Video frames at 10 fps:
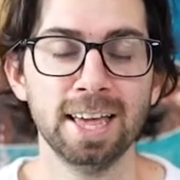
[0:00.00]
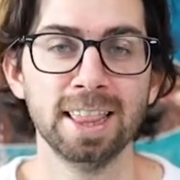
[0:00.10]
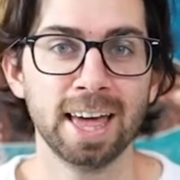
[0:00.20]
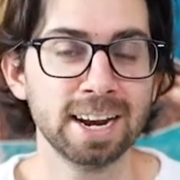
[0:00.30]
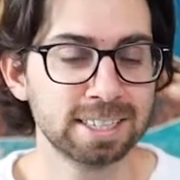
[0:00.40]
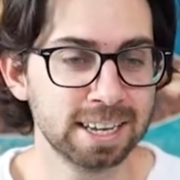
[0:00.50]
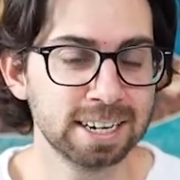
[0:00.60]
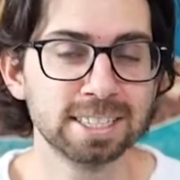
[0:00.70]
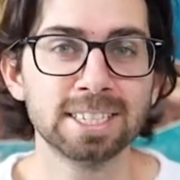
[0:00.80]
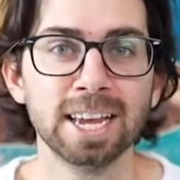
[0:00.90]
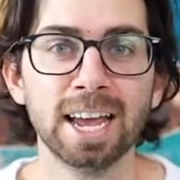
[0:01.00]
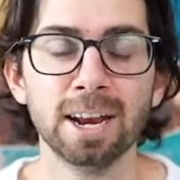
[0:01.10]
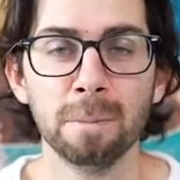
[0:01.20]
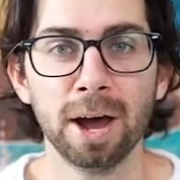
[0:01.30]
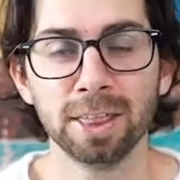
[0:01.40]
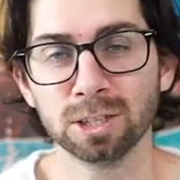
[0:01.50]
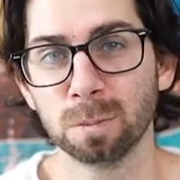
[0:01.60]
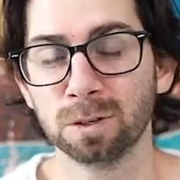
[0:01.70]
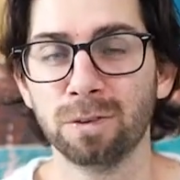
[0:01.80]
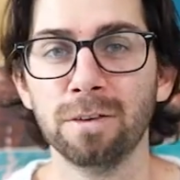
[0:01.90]
That is an insane amount. That's
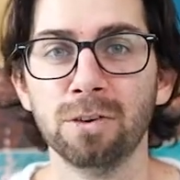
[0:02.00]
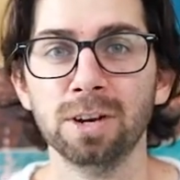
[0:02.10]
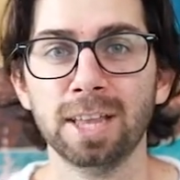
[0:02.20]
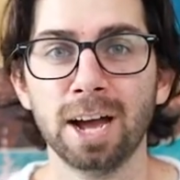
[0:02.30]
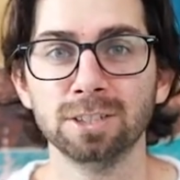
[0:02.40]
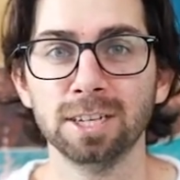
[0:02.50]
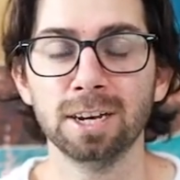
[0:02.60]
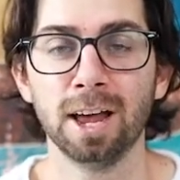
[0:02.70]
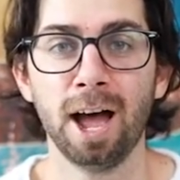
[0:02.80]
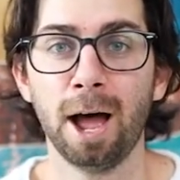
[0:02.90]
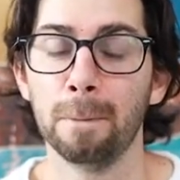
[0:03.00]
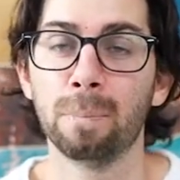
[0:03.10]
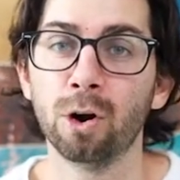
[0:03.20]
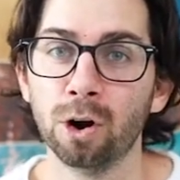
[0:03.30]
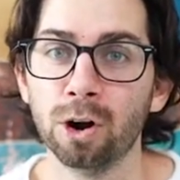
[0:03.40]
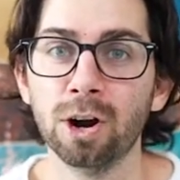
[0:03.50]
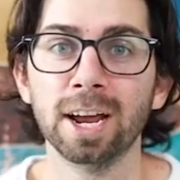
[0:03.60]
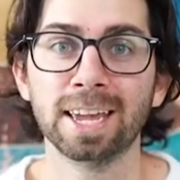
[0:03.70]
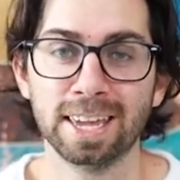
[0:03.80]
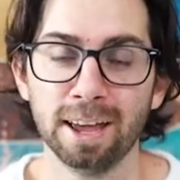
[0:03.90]
almost 500,000 per
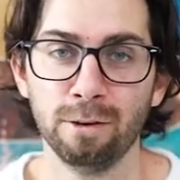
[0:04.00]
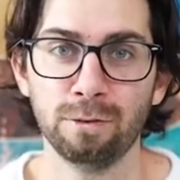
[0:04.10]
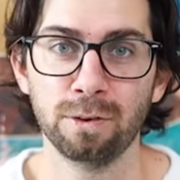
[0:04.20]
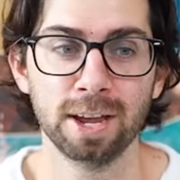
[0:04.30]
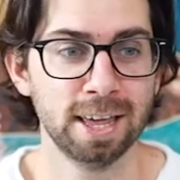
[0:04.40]
GIF.